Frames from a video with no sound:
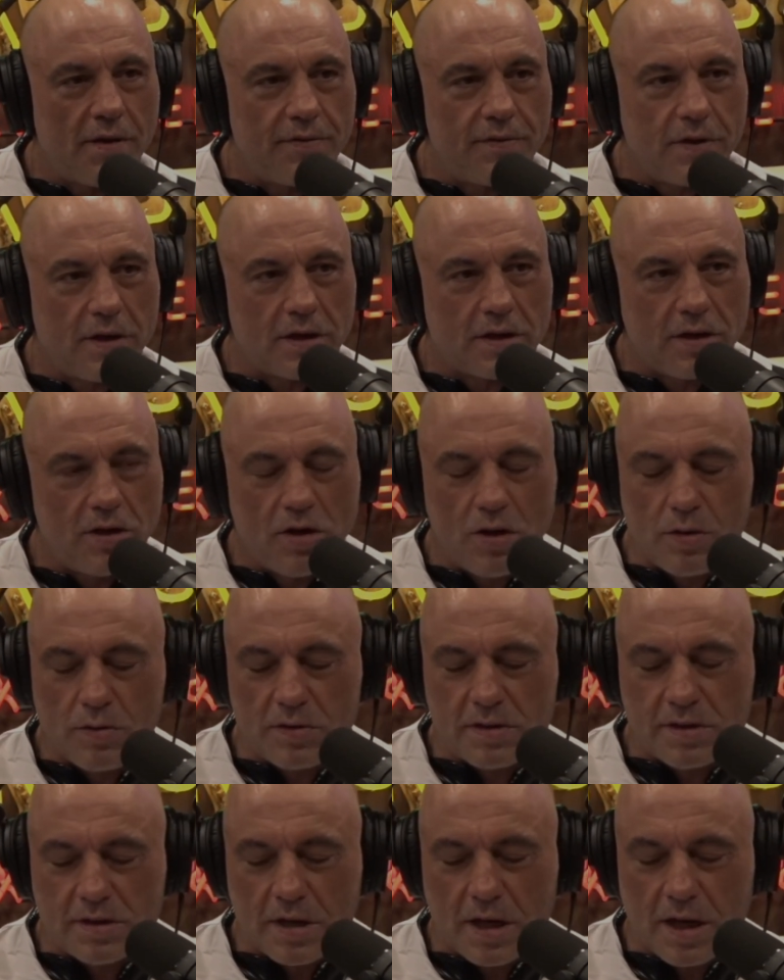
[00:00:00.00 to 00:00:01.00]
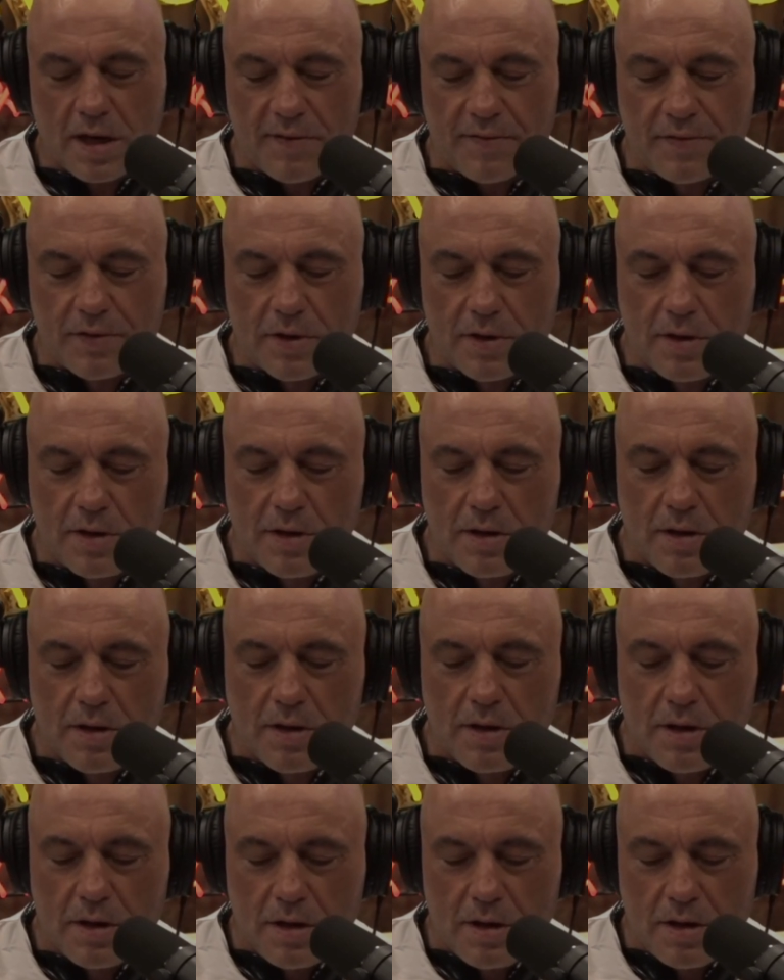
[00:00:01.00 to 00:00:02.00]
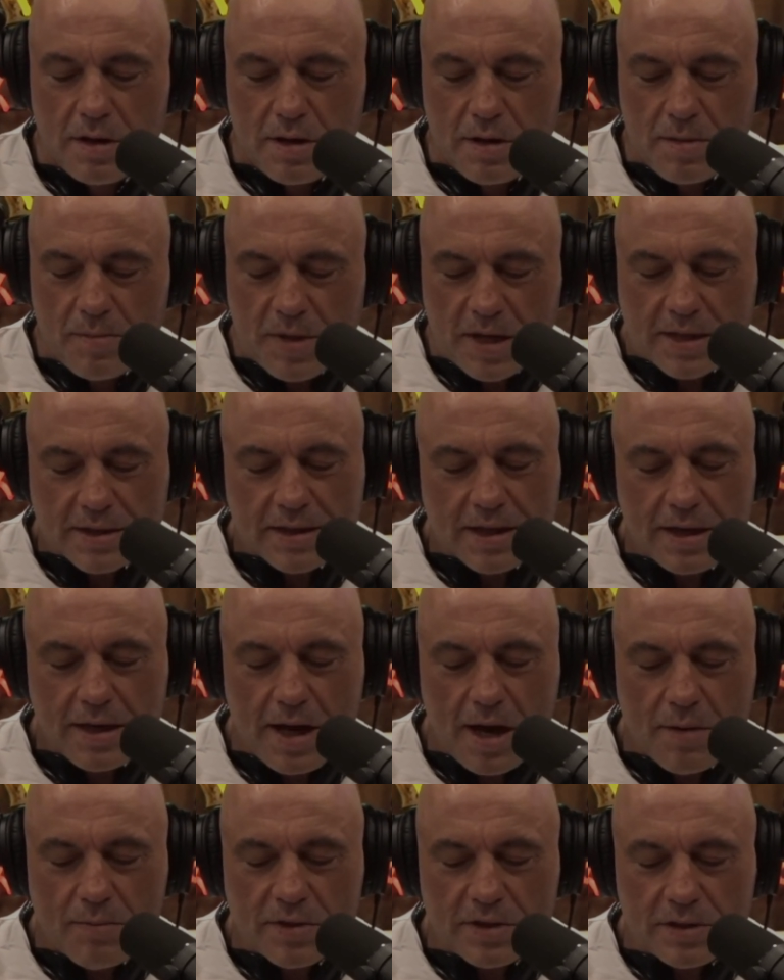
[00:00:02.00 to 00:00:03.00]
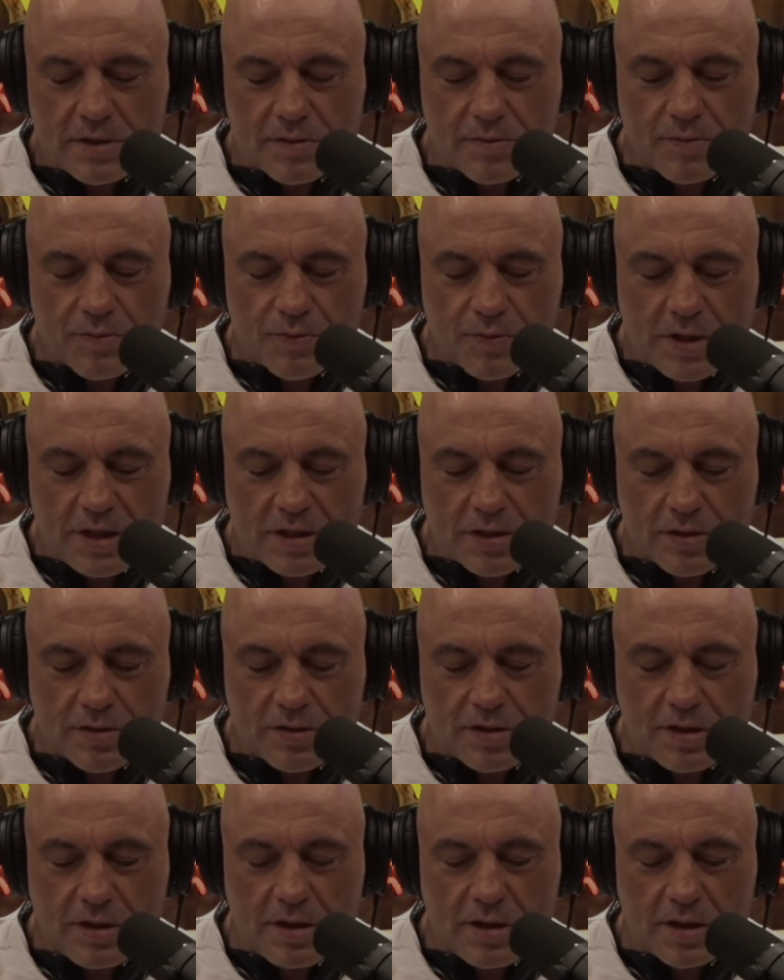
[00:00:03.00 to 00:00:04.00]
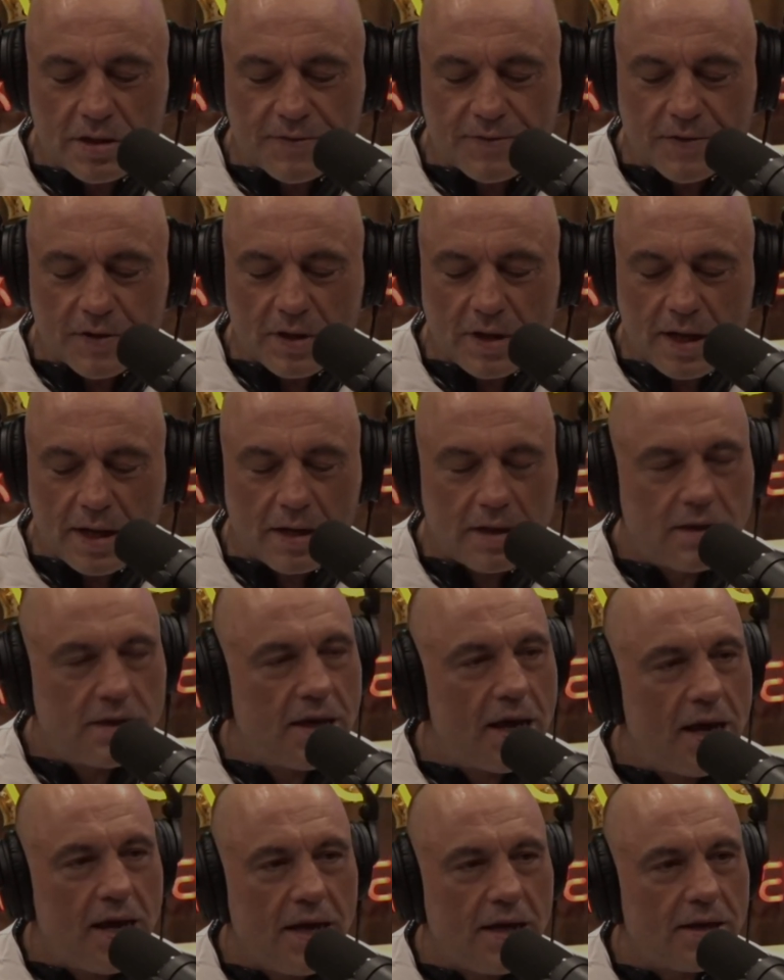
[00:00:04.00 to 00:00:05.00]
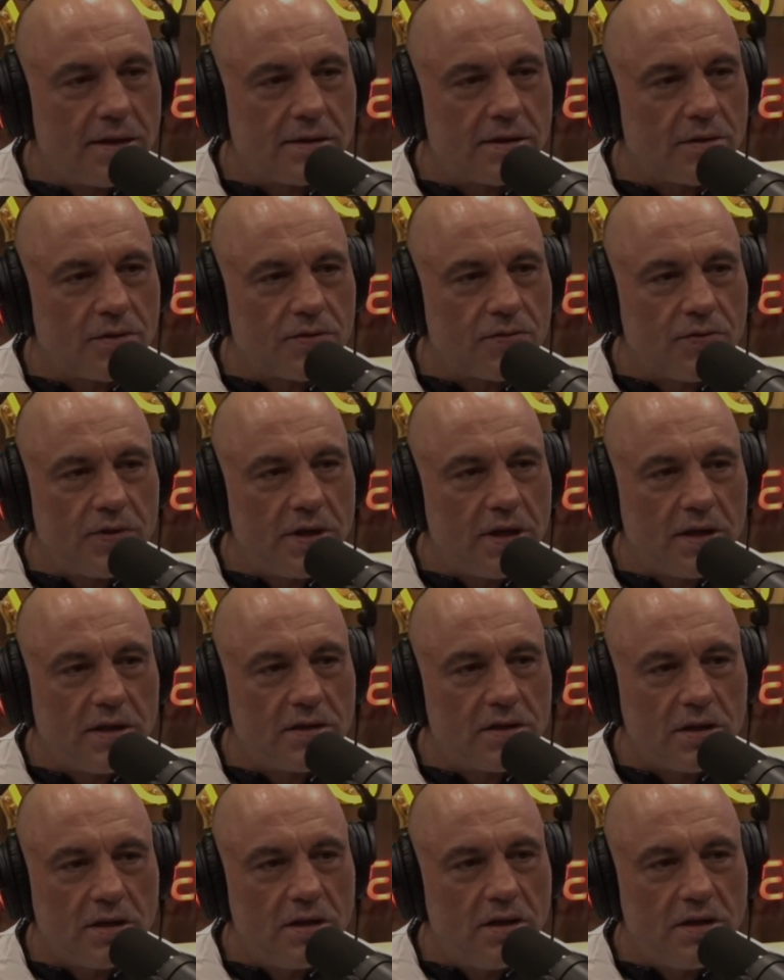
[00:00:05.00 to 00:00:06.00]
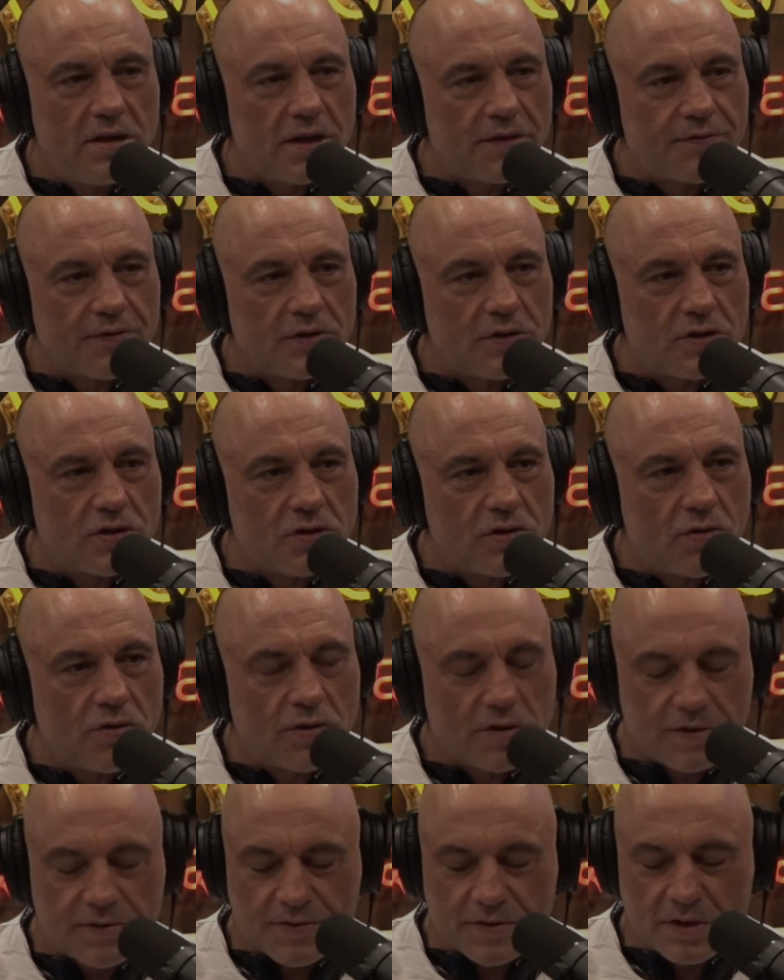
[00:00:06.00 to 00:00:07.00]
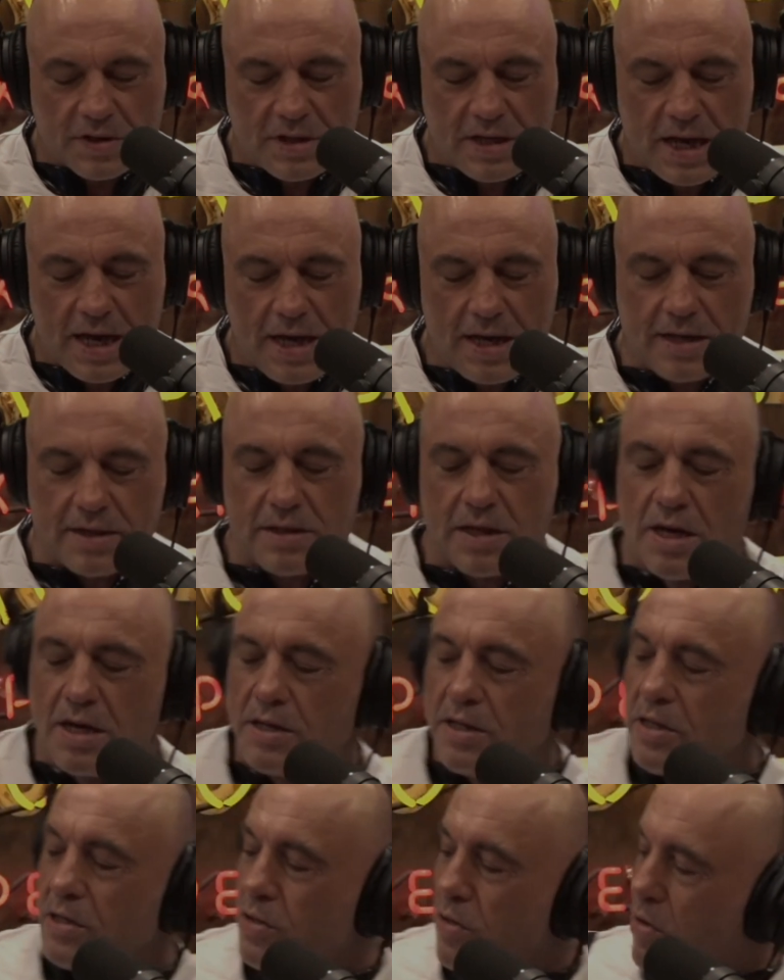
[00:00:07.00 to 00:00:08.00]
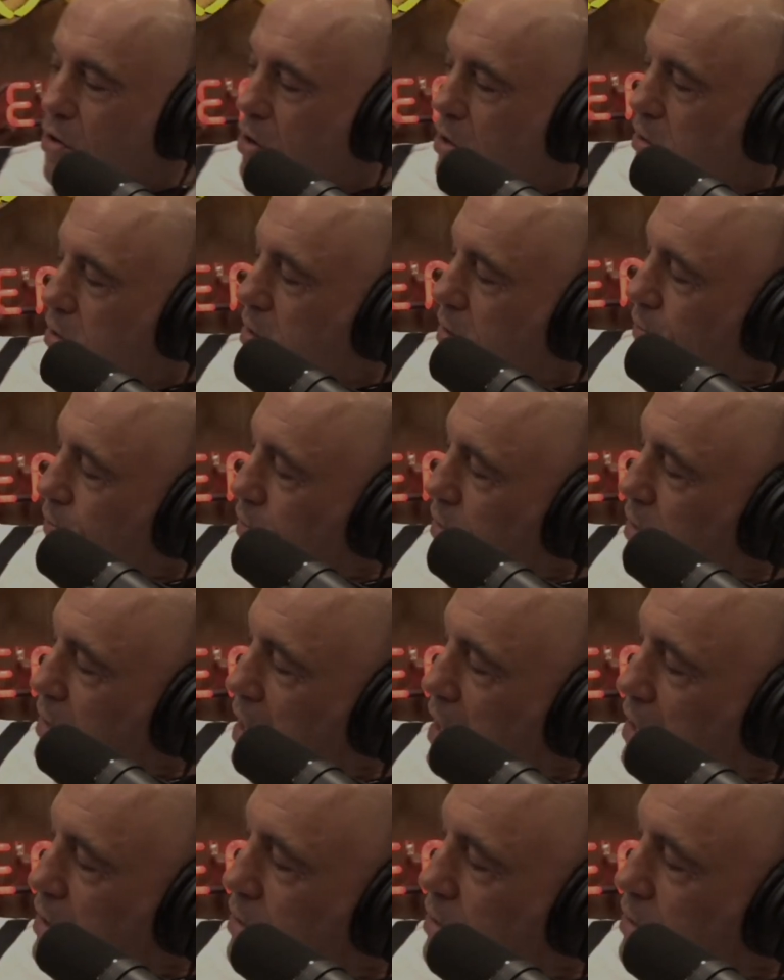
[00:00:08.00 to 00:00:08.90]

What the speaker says: like notes saved. Because I was researching this for like days. I was reading different stories for days. These are all different doctors